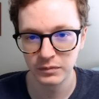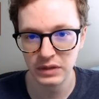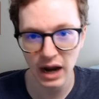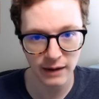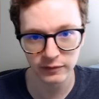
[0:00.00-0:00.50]

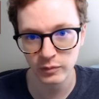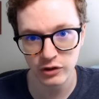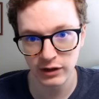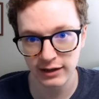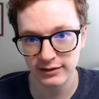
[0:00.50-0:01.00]
not from the
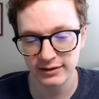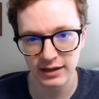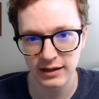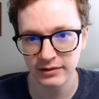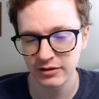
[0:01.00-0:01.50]
United
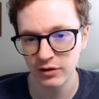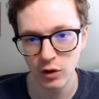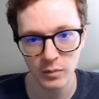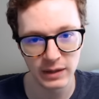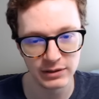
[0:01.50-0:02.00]
States,
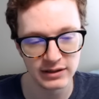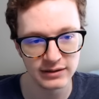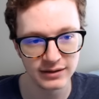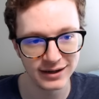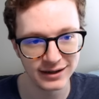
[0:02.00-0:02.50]

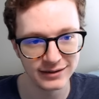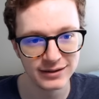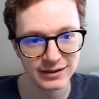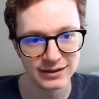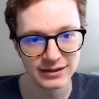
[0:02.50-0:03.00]
maybe,
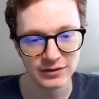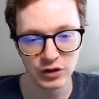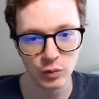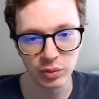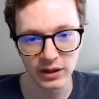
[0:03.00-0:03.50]

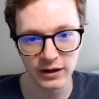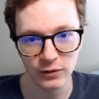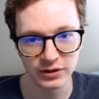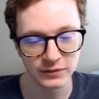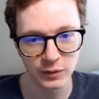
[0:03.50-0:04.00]

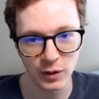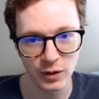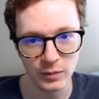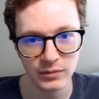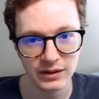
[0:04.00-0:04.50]
players
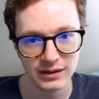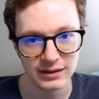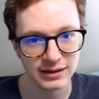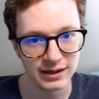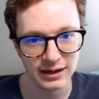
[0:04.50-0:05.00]
from,
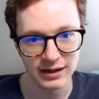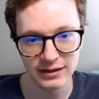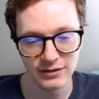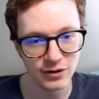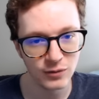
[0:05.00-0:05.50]

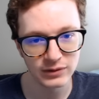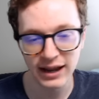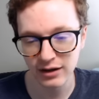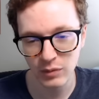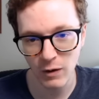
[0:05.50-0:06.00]

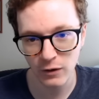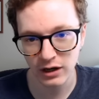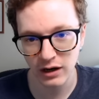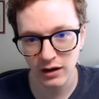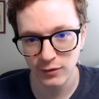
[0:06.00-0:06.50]
Latin
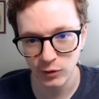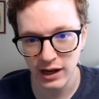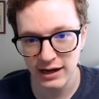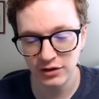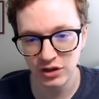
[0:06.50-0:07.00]
America or
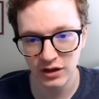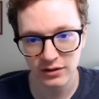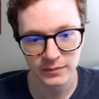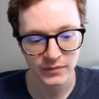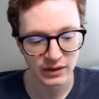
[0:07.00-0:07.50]

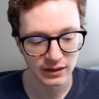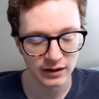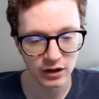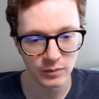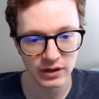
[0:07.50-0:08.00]
Asia.
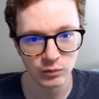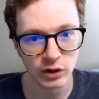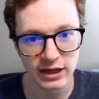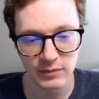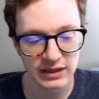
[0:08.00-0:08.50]
And
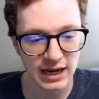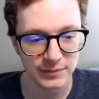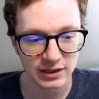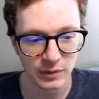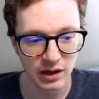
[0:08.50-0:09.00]
one name that came
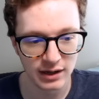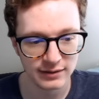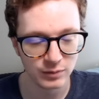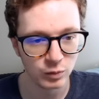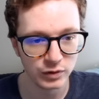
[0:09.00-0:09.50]
to
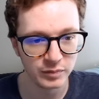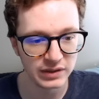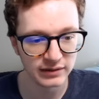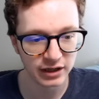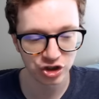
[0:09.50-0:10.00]
mind would
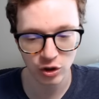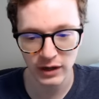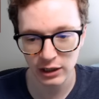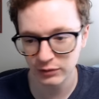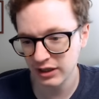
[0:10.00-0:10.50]
be like
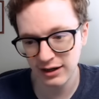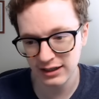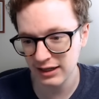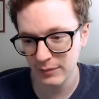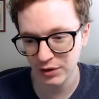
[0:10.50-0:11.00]
Shohei
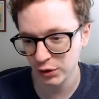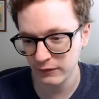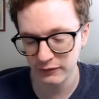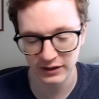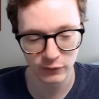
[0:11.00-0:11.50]
Ohtani. I'm not sure if
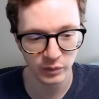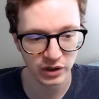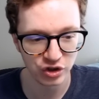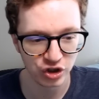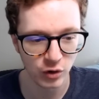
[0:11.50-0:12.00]
there's ever
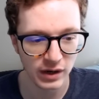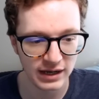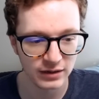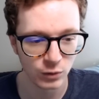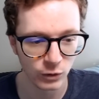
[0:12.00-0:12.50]
been a
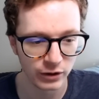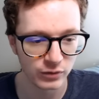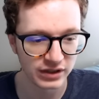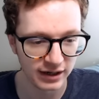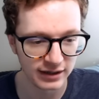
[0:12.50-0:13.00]
Shohei or an
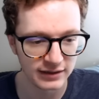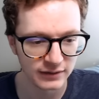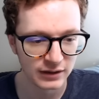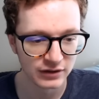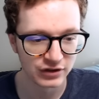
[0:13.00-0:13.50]
Ohtani,
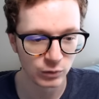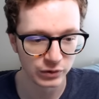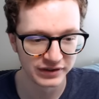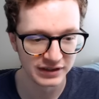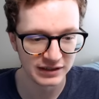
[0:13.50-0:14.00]
so
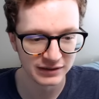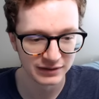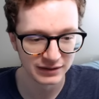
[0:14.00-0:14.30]
we'll see.